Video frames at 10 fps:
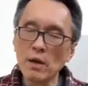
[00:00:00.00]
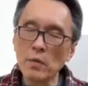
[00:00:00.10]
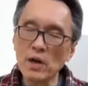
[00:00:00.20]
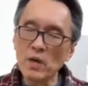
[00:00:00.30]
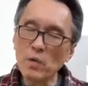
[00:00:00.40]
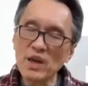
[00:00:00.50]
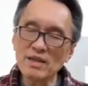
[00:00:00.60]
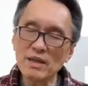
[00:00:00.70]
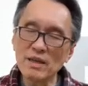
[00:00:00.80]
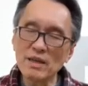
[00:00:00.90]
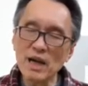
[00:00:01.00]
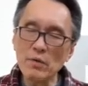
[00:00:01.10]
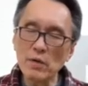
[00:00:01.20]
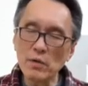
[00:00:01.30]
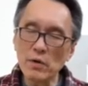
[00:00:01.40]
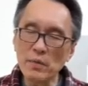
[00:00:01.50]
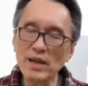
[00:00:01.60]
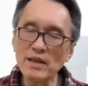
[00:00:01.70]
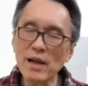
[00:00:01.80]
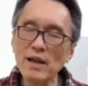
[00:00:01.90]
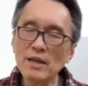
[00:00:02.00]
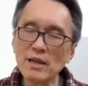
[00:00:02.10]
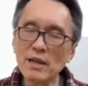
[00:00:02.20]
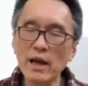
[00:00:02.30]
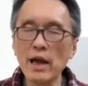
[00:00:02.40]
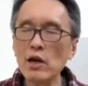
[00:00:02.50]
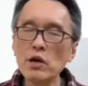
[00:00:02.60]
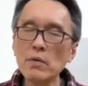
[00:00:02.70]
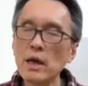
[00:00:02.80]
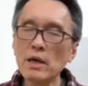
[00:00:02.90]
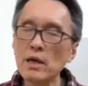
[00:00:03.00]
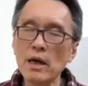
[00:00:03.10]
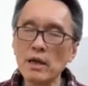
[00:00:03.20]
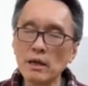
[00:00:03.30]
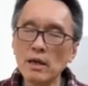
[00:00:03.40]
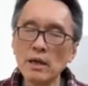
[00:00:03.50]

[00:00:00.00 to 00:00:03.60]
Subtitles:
very Western type of mentality, like everybody can